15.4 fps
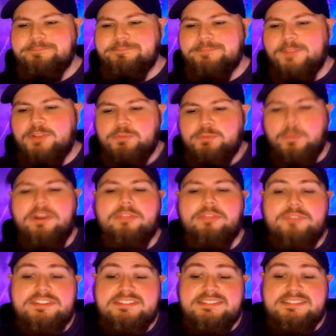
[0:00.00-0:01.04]
Because one of the
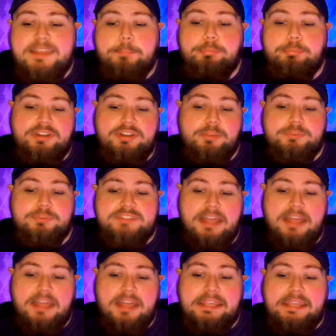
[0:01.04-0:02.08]
reasons that Britney was
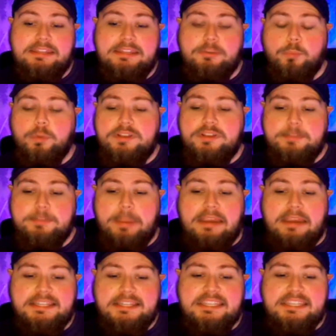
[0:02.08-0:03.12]
nominated was
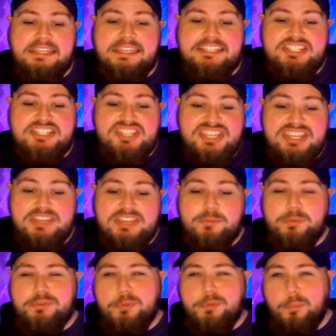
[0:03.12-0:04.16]
apparently she
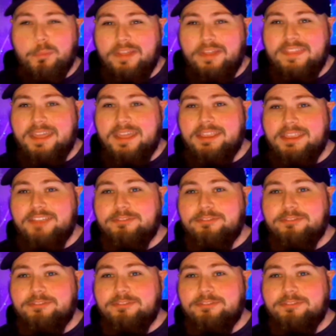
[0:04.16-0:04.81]
was the one that